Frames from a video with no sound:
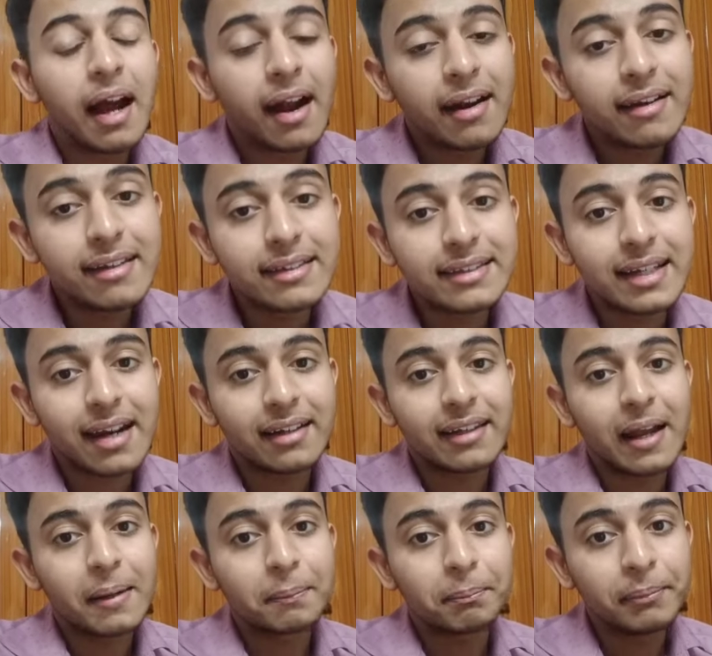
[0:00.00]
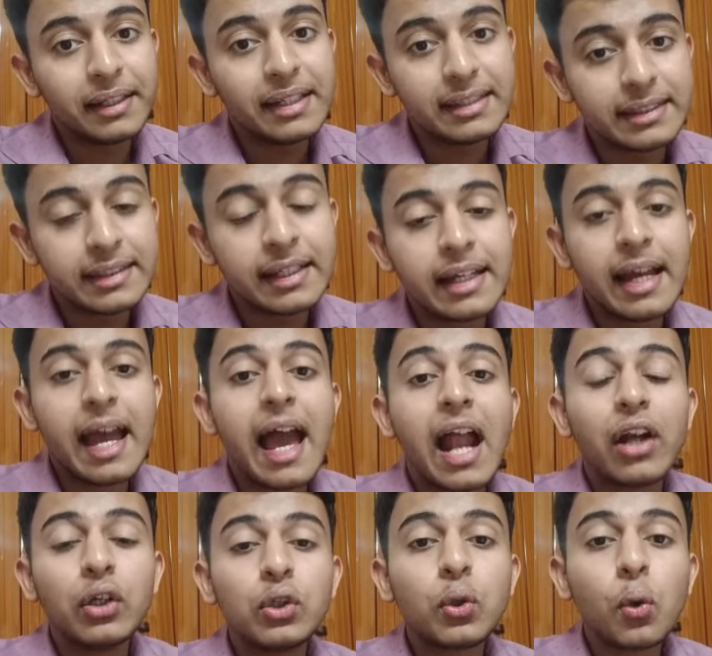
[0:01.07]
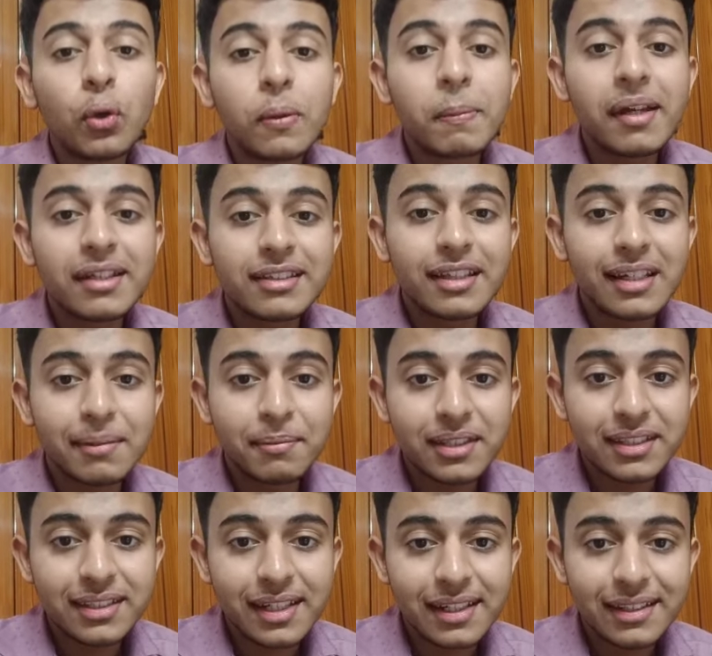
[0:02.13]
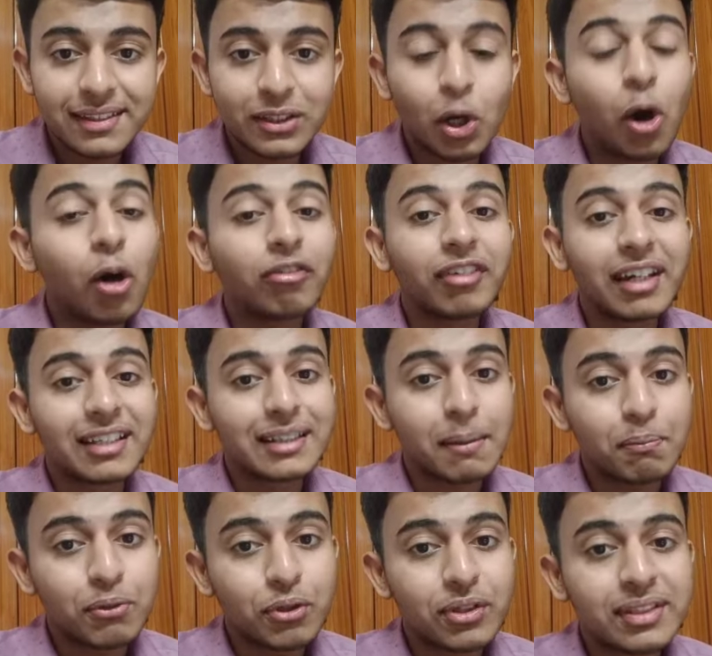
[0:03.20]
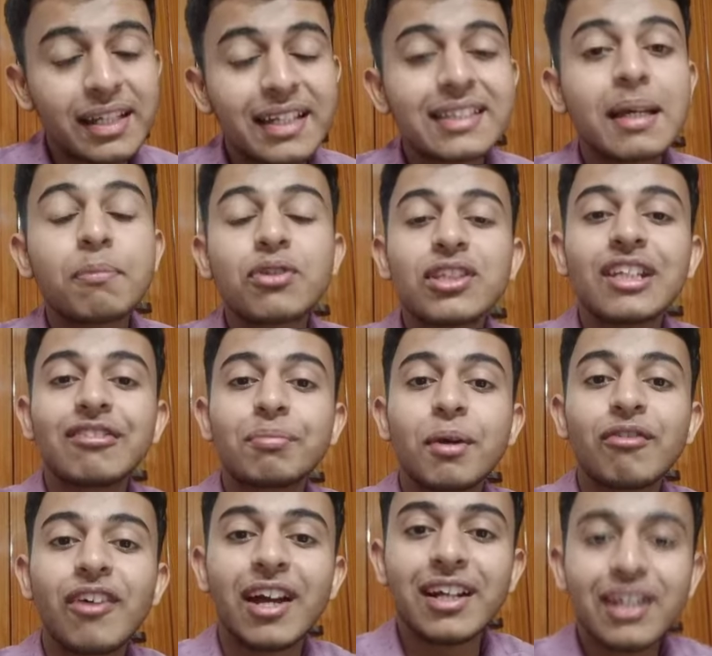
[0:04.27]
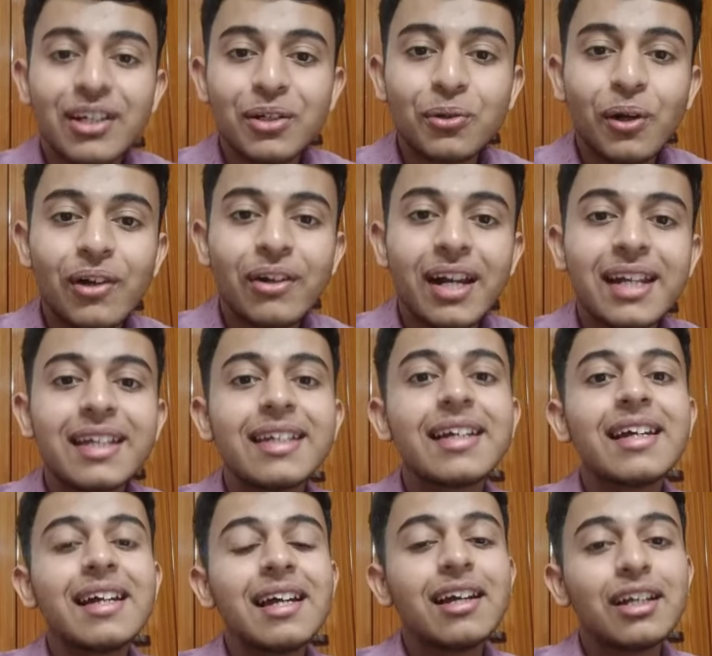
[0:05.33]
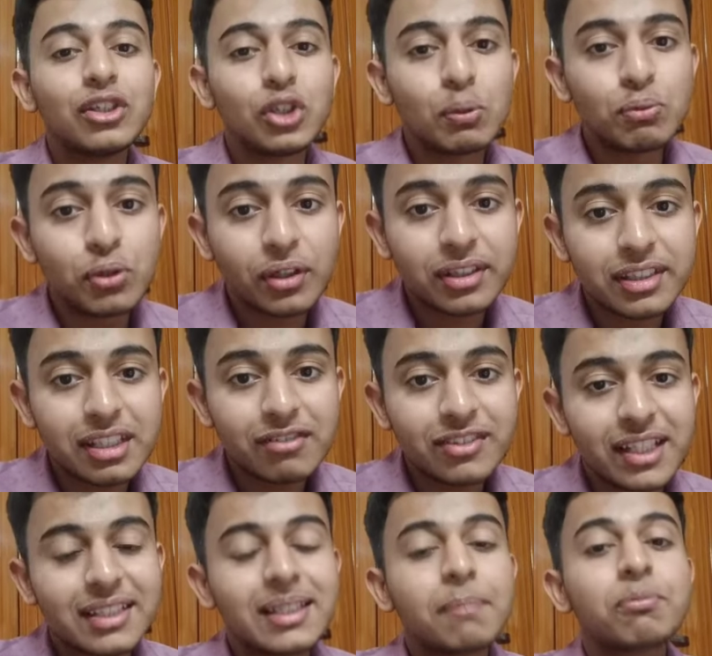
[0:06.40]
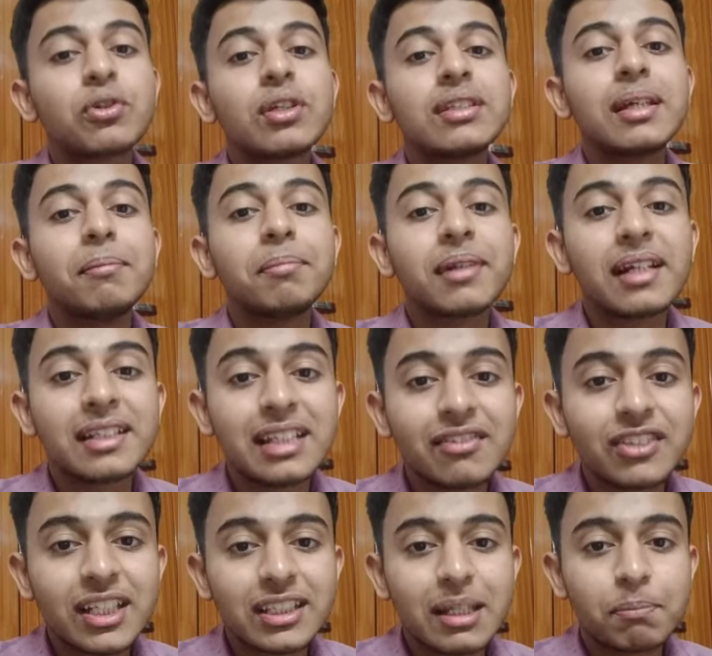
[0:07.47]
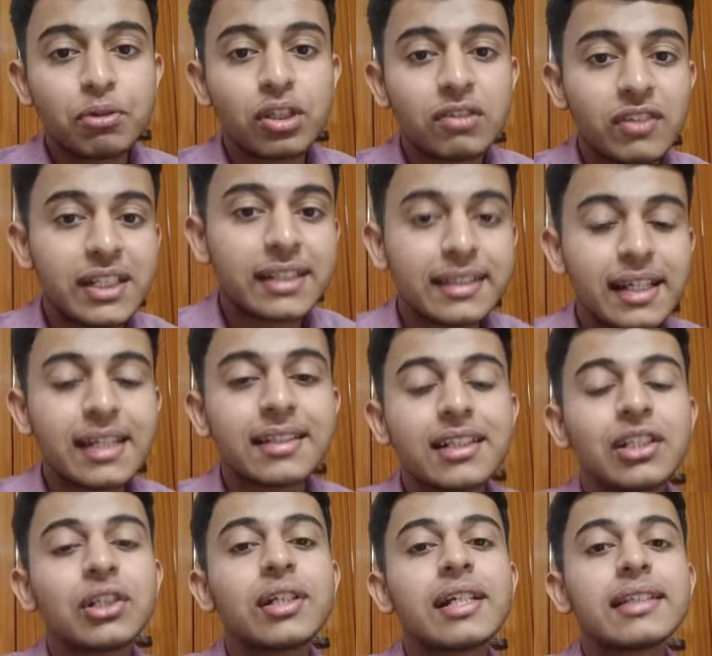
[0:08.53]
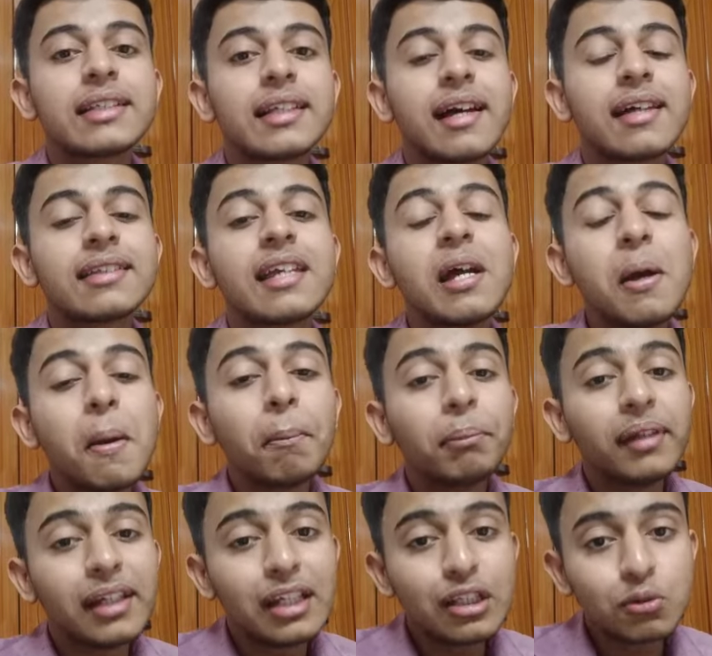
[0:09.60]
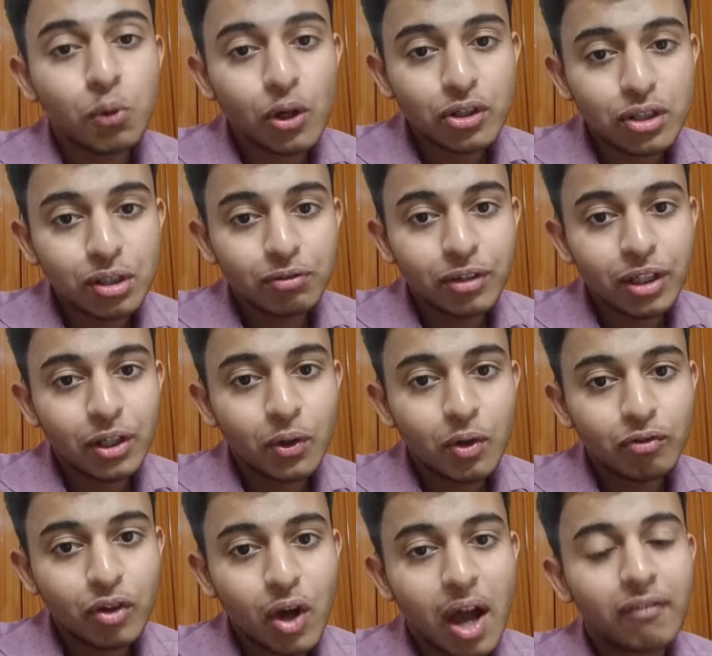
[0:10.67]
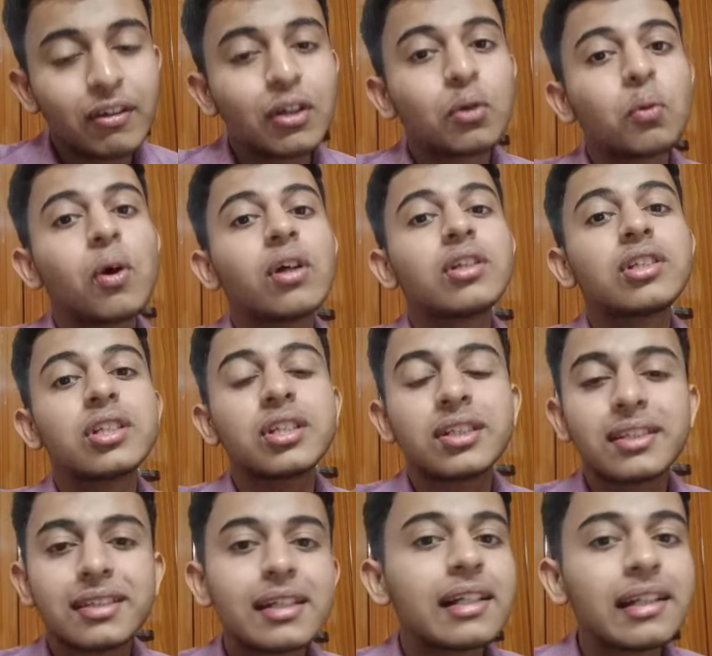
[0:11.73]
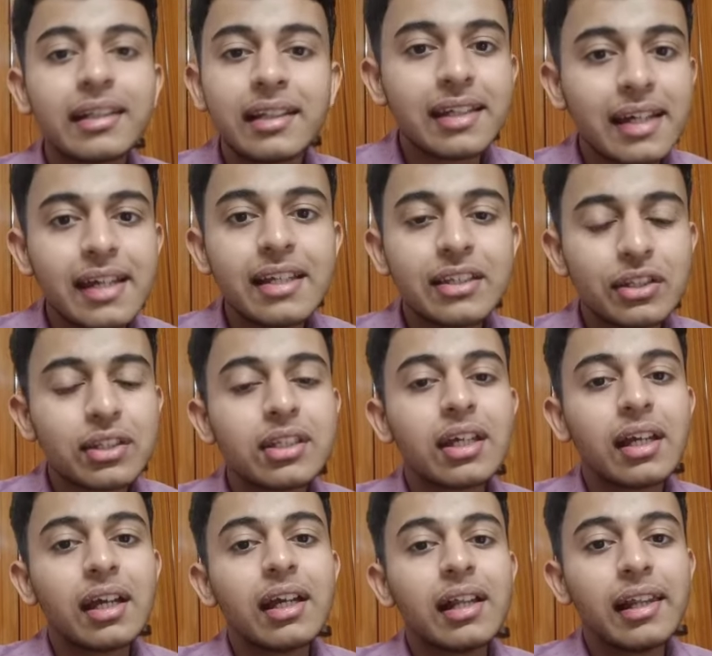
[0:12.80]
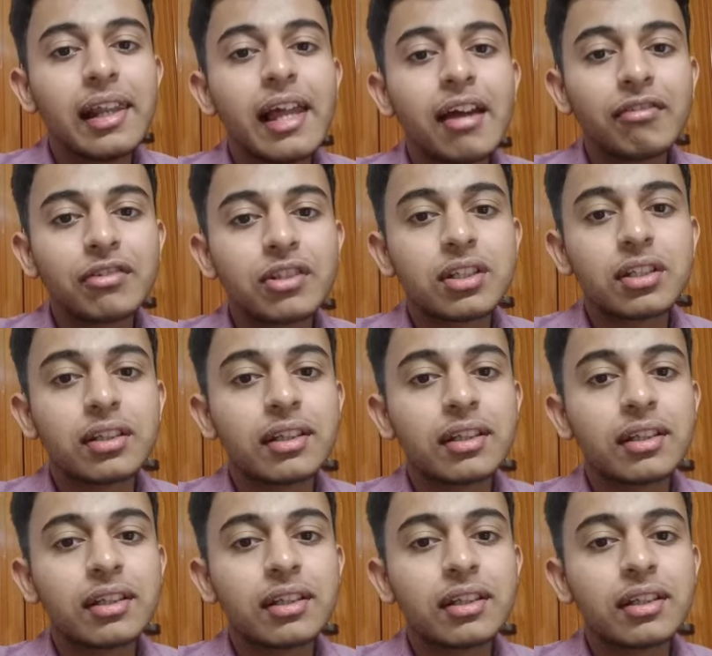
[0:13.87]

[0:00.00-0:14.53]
Understand that, please. And don't make silly mistakes of exceptions. Exceptions I've provided you already. Subjunctives exceptions, imperatives exceptions we discussed in today's class. Please watch the video if you haven't watched. Still the day is left.